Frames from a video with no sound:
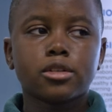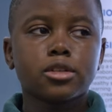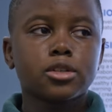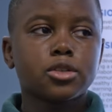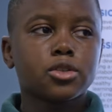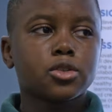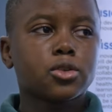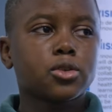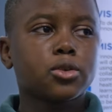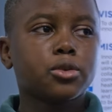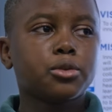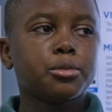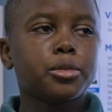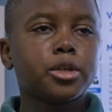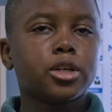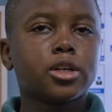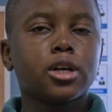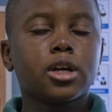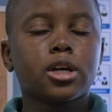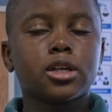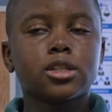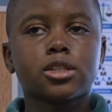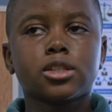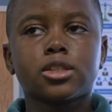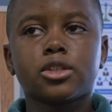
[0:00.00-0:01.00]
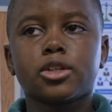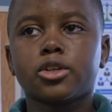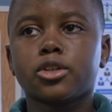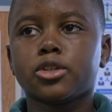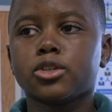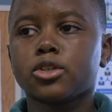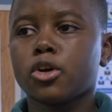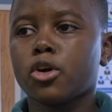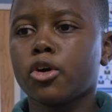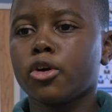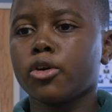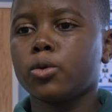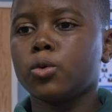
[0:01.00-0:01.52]
this school because
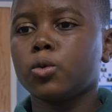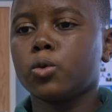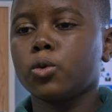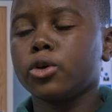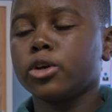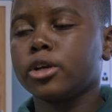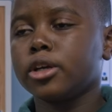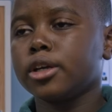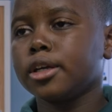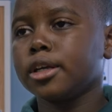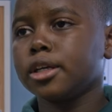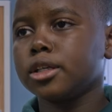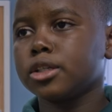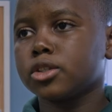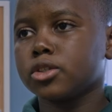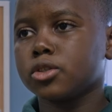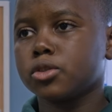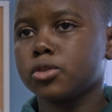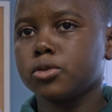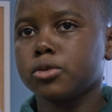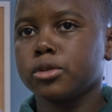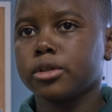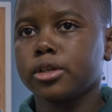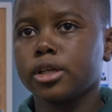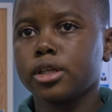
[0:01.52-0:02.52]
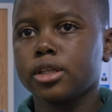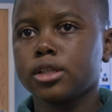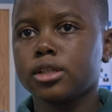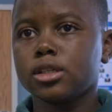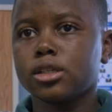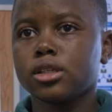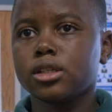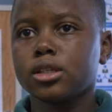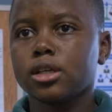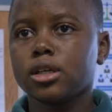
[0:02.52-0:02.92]
there's hardworking students